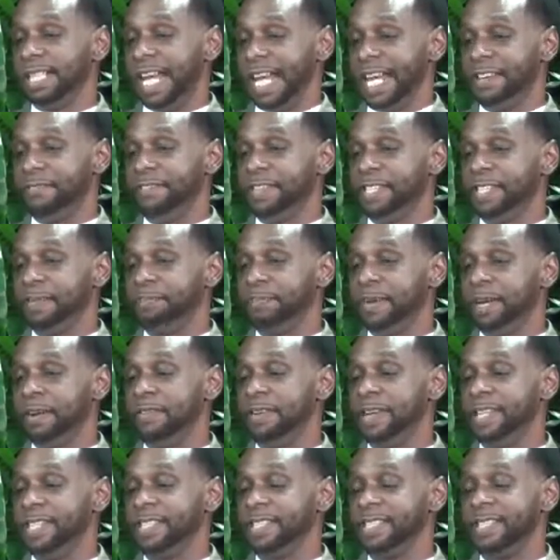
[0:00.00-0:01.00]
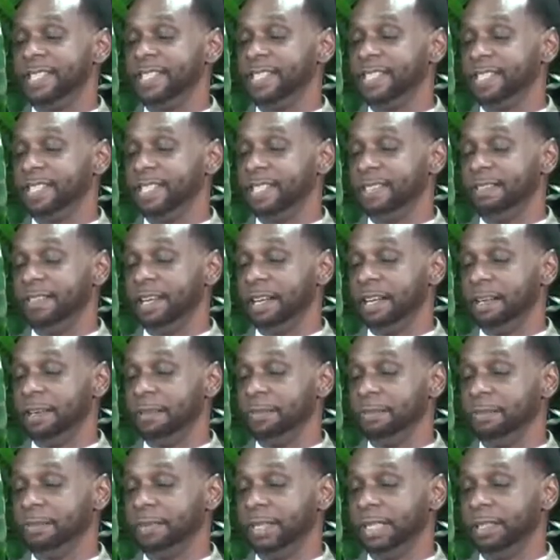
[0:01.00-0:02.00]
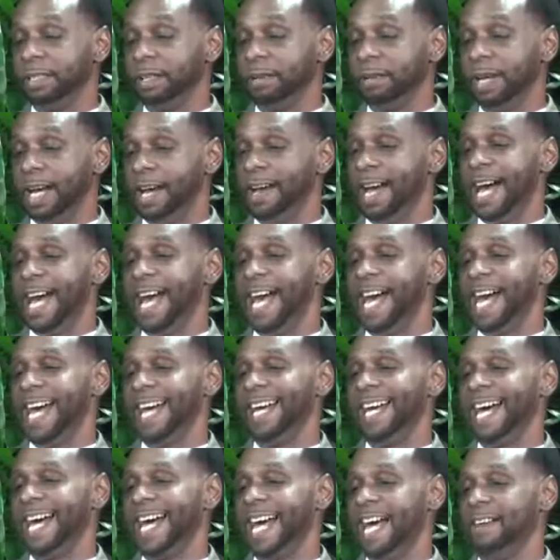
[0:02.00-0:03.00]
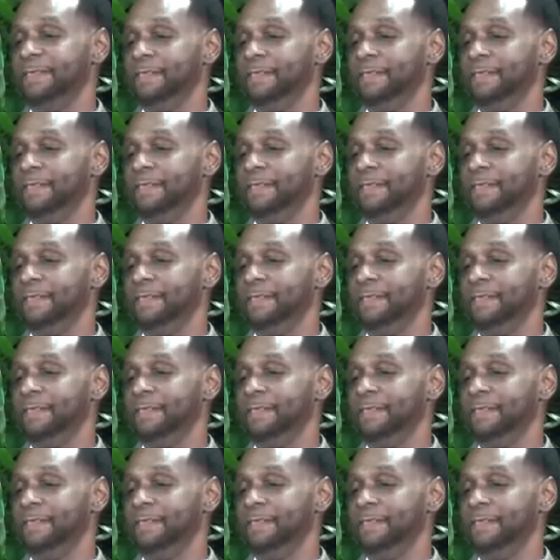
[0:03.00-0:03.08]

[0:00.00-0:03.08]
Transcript: life experiences, and I